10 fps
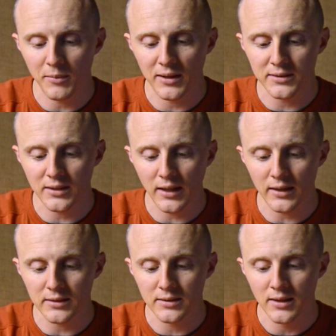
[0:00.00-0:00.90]

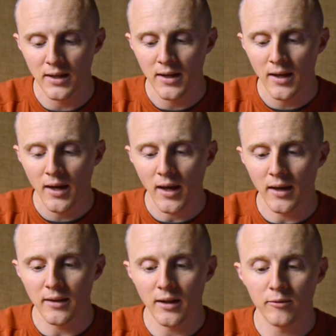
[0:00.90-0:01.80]
milliseconds.
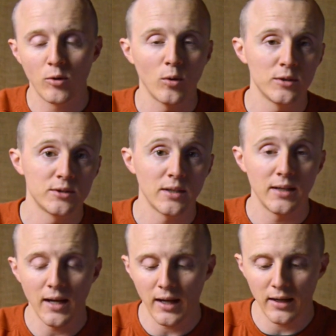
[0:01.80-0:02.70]
And then of course,
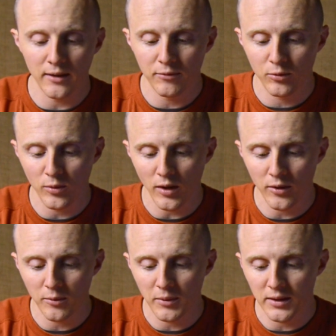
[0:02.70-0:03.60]
negative
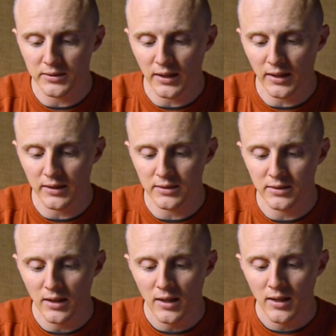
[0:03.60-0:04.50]
300 milliseconds.